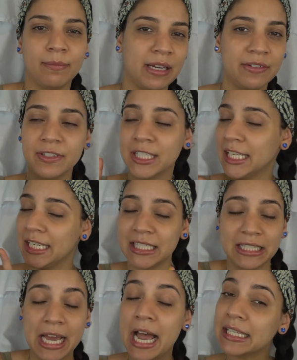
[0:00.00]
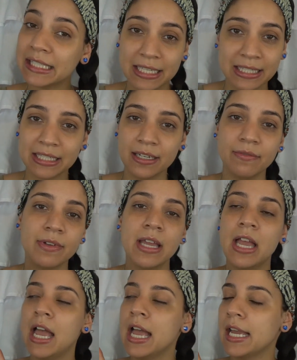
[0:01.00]
My skin is not sensitive,
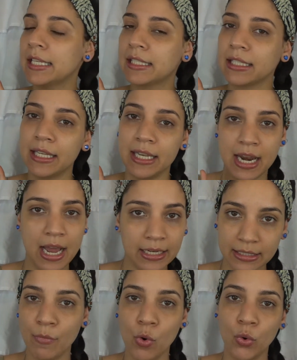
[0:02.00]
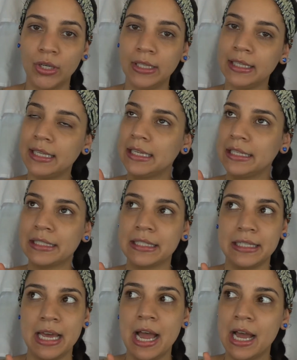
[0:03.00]
it's not oily, it's
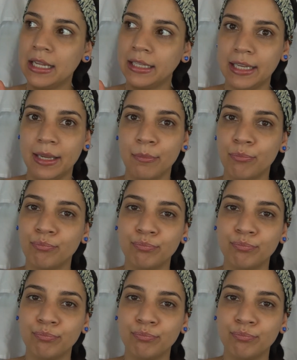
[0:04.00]
not like